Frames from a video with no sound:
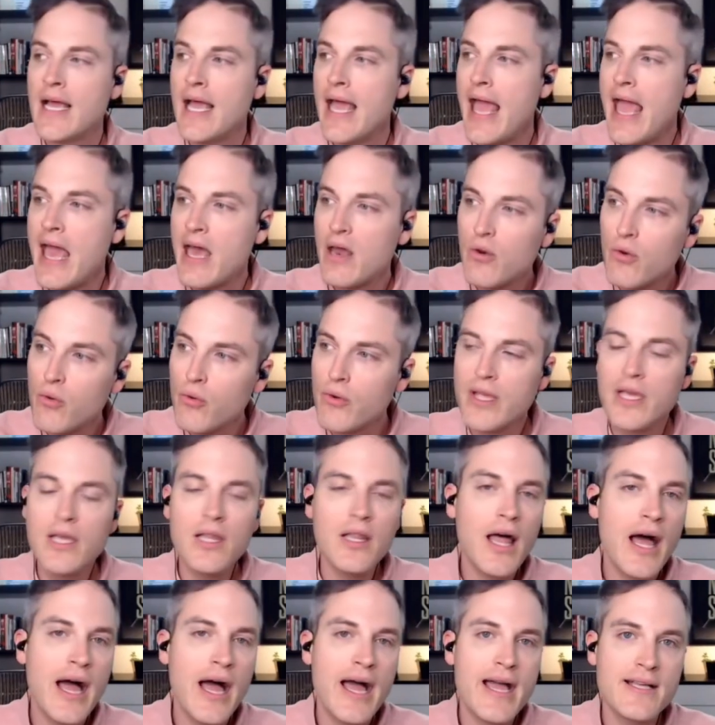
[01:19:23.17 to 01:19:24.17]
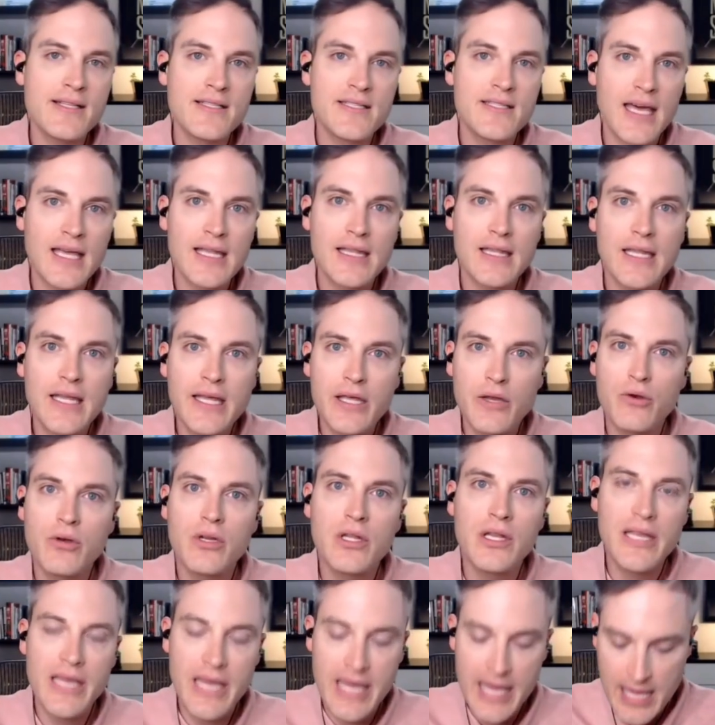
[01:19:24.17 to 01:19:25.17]
and realize that
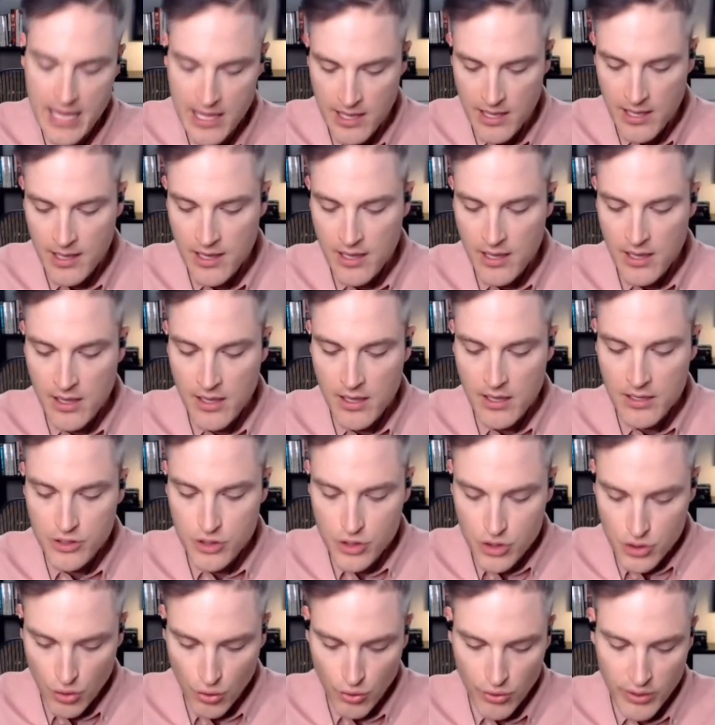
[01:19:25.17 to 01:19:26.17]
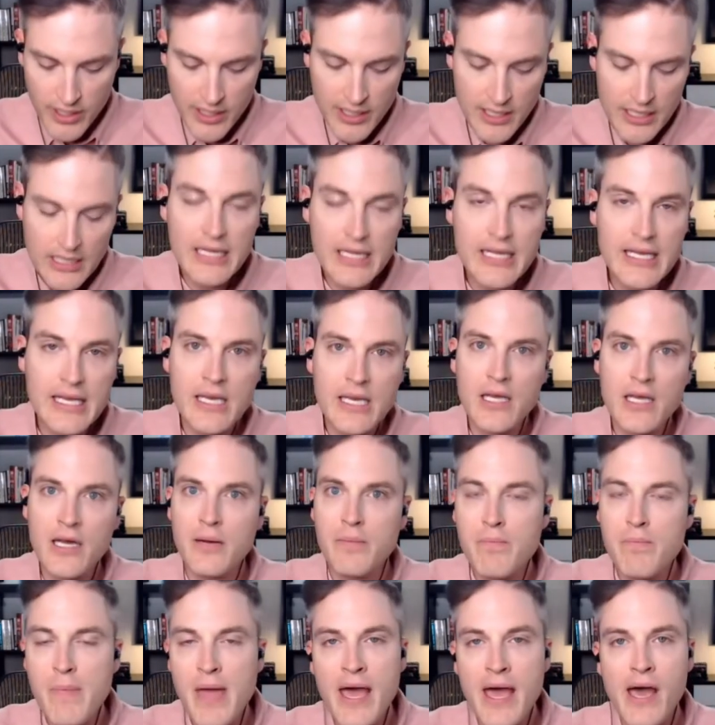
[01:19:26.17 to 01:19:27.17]
literally Jordan, Alina,
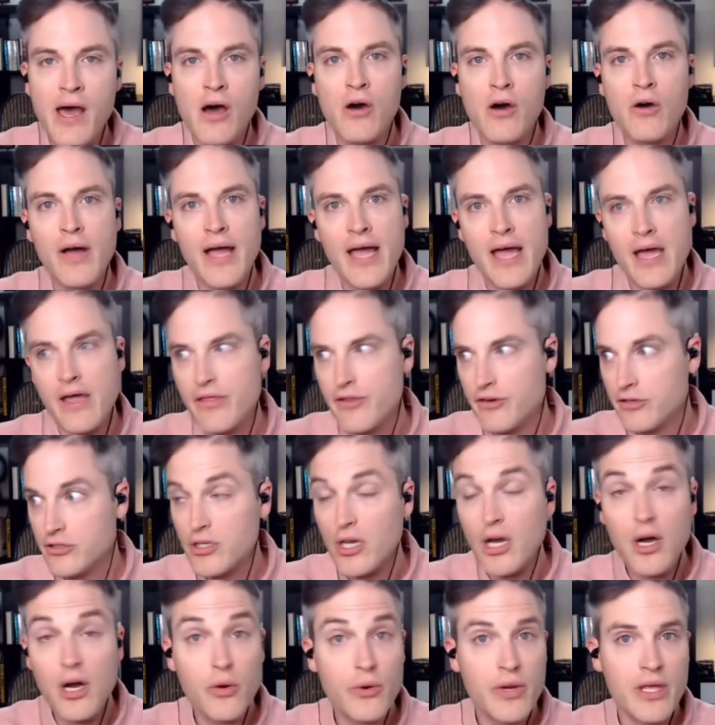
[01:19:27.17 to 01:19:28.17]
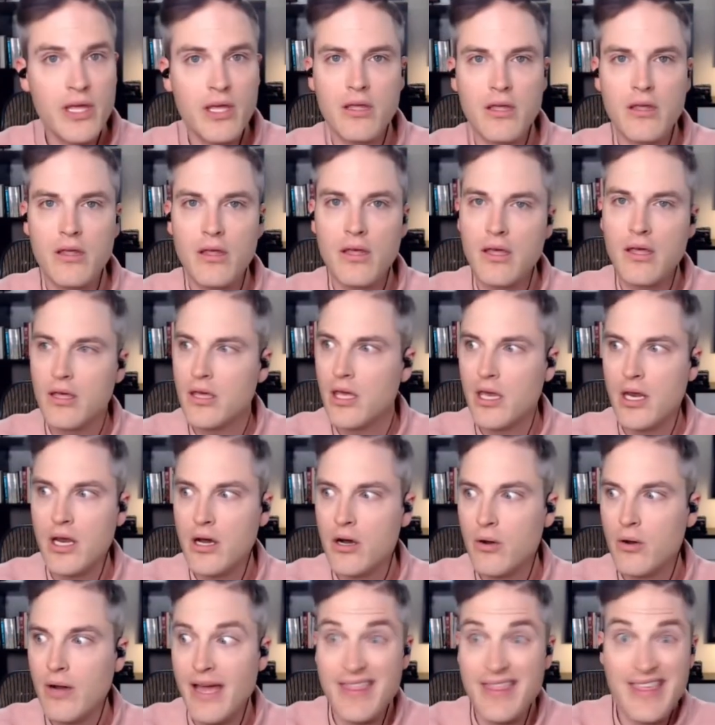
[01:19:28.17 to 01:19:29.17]
Mel, Heather, Tony, you
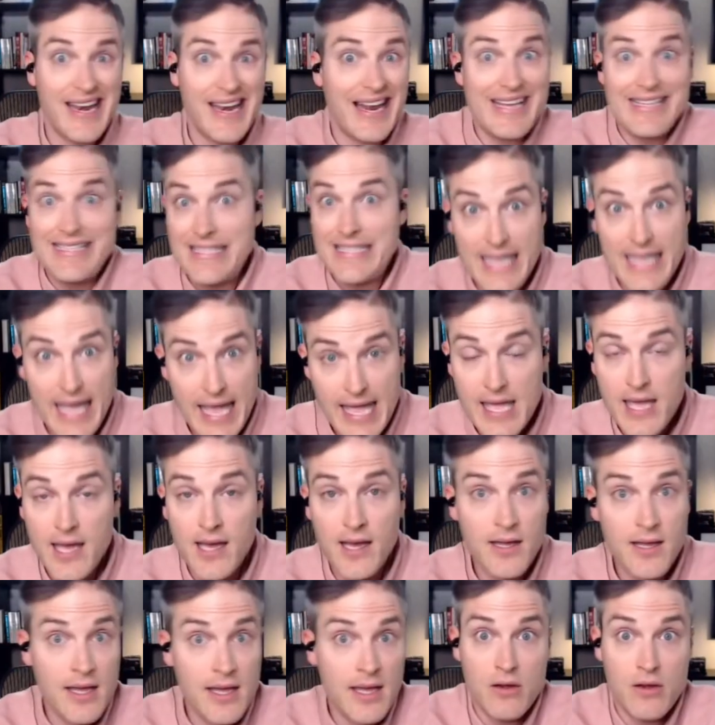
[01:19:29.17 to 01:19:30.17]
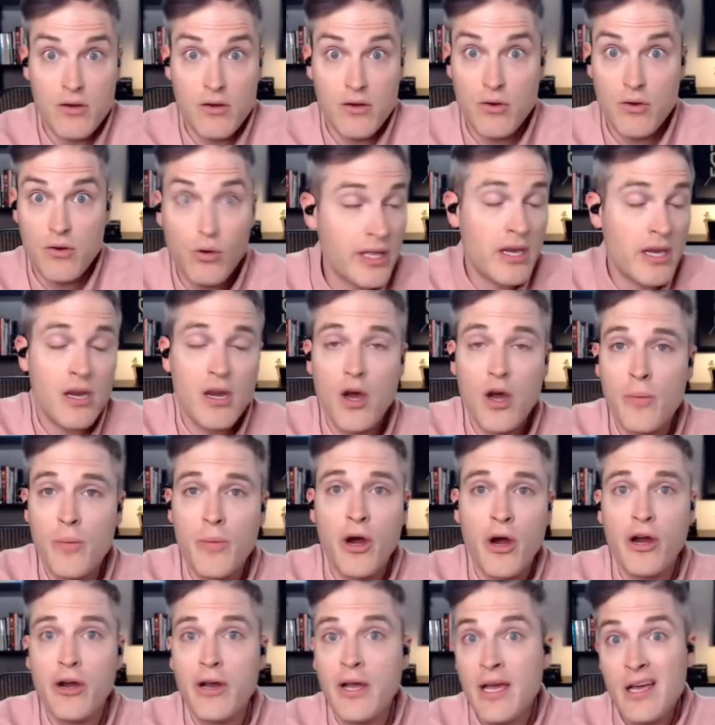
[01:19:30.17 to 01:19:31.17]
know, and then Isaiah and Nolan and
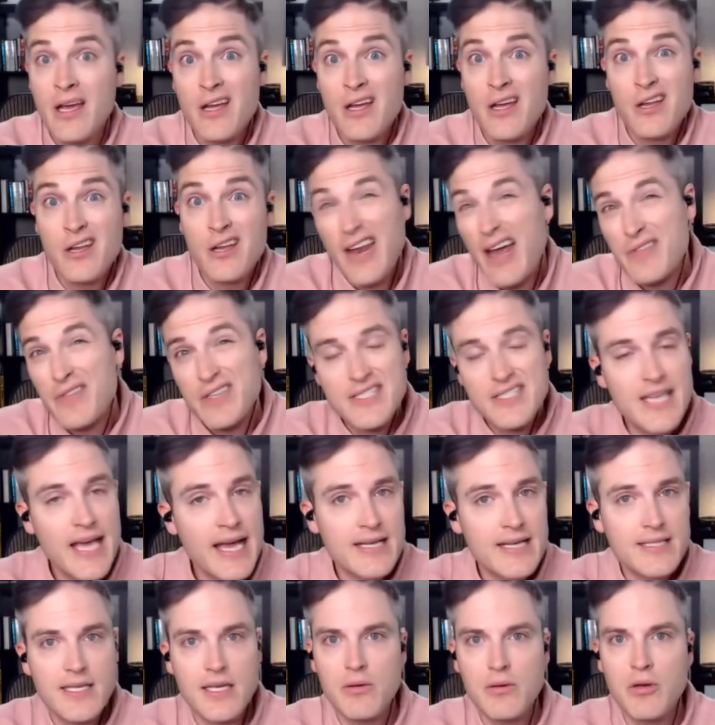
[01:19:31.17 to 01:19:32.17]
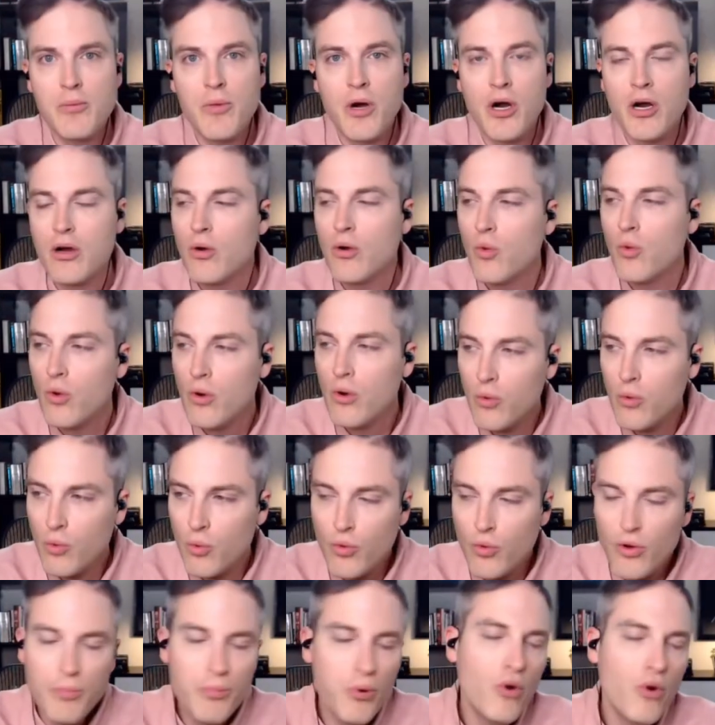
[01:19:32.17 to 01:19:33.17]
Omar, you're going to have the tech team tomorrow.
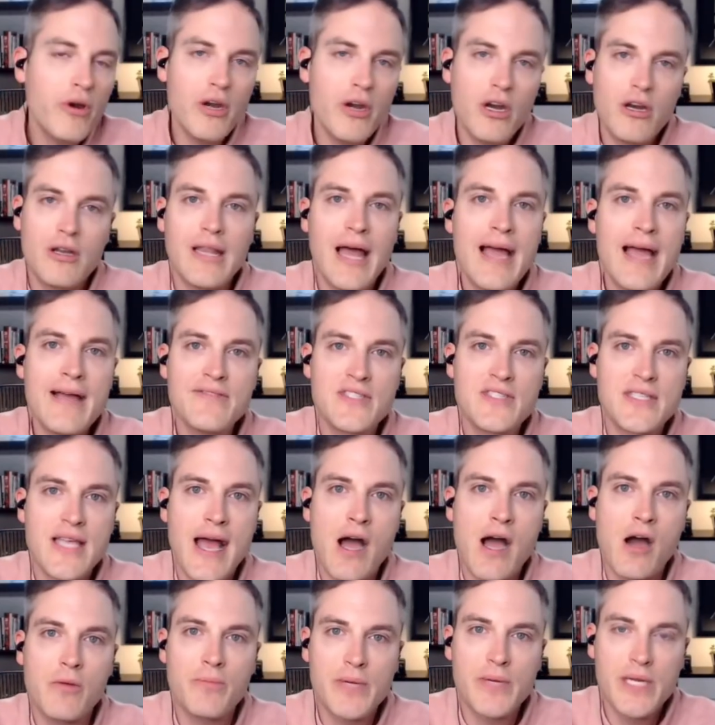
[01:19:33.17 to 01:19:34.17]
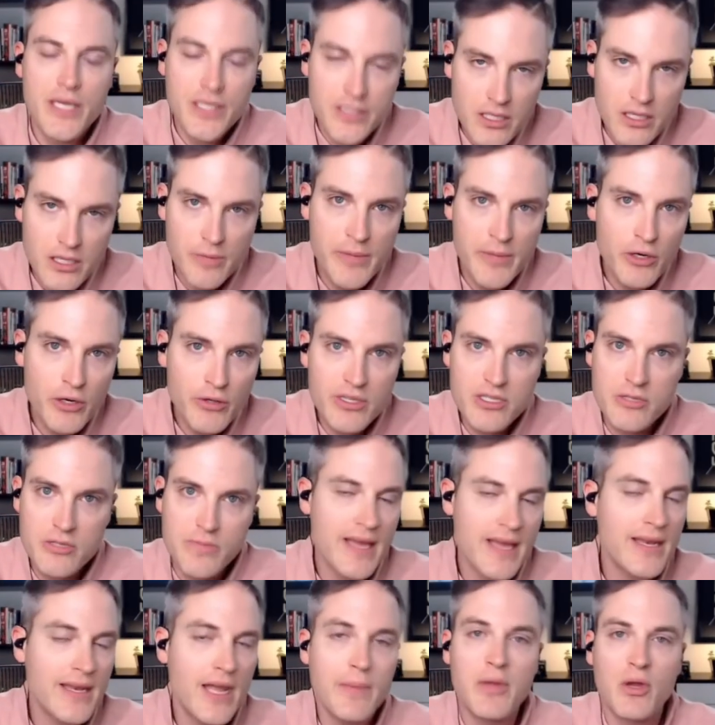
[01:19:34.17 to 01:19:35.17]
We're pouring our lives out because in the middle of this
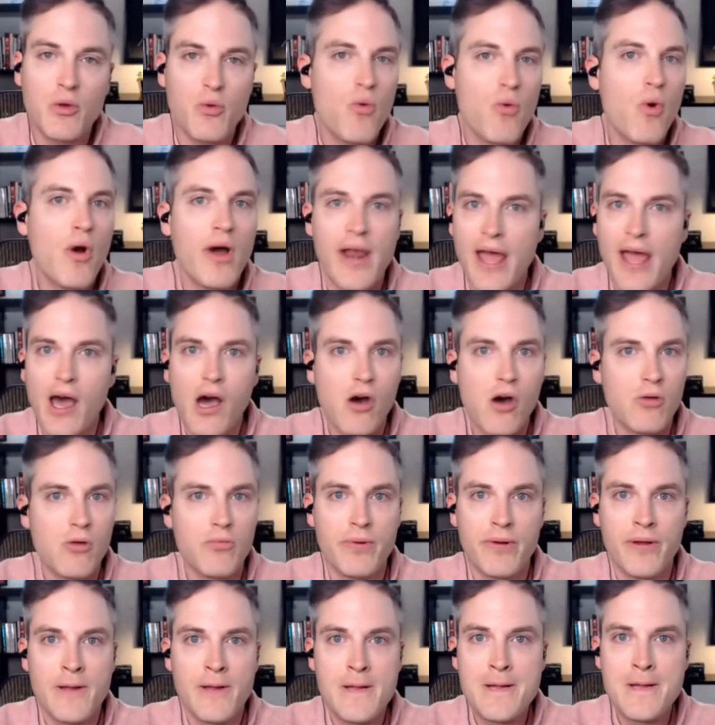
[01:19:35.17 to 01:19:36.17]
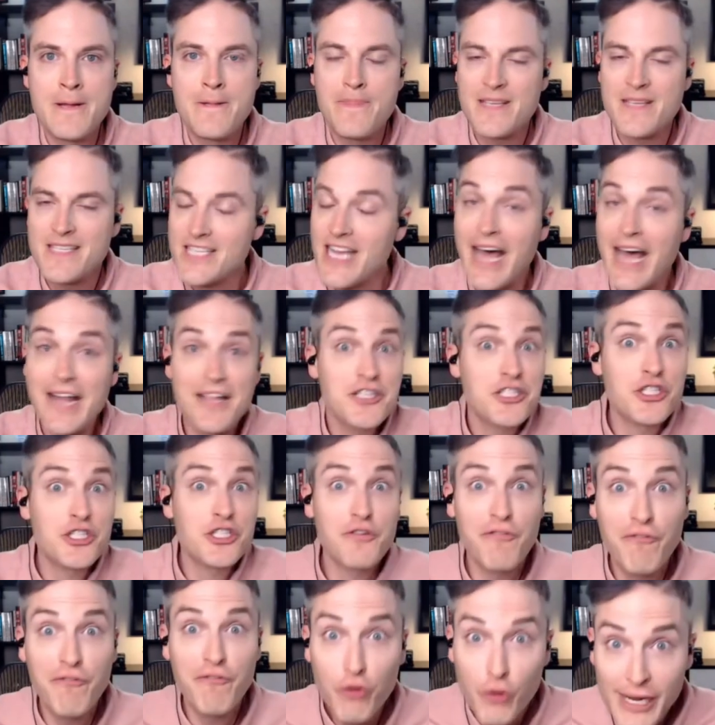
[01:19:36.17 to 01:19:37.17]
pandemic, we want to help. This challenge is
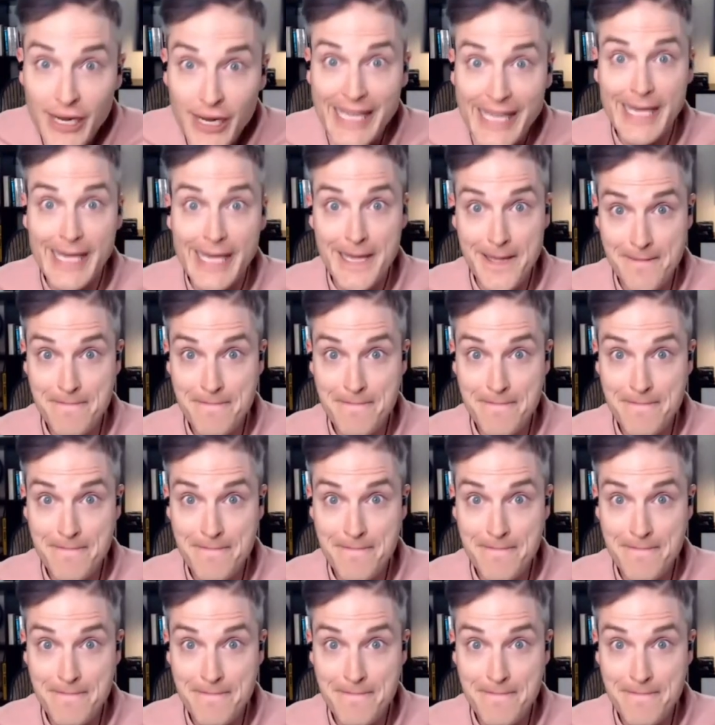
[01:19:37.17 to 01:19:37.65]
free.